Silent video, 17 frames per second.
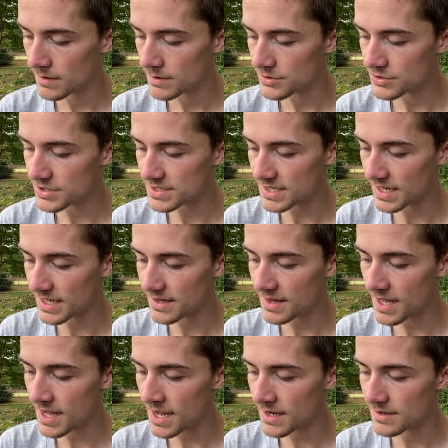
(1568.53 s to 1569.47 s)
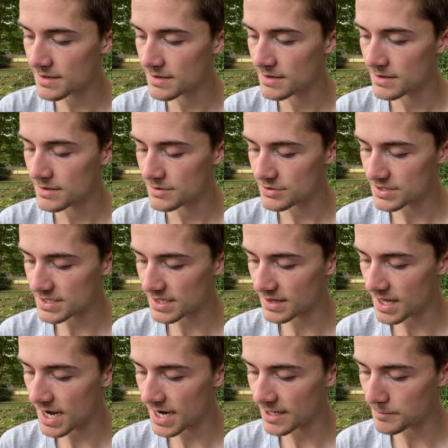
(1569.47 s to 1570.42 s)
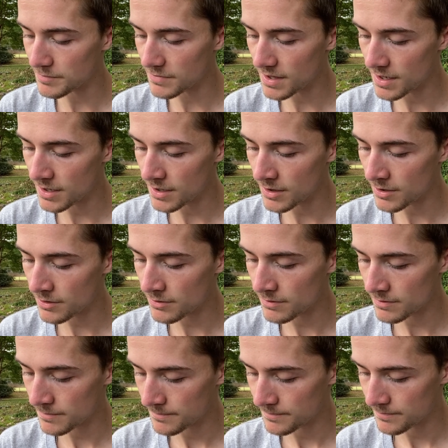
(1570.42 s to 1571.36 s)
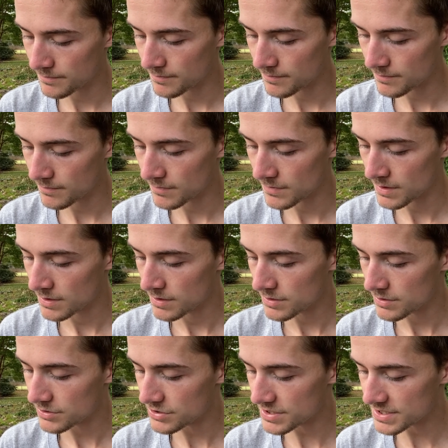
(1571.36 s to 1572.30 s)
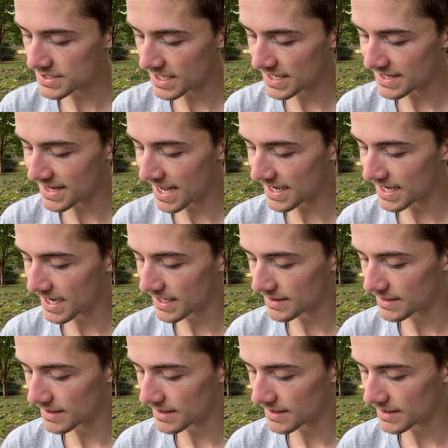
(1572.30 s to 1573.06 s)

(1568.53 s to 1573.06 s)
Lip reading: Just like that. Just a line up there. Just like that kind of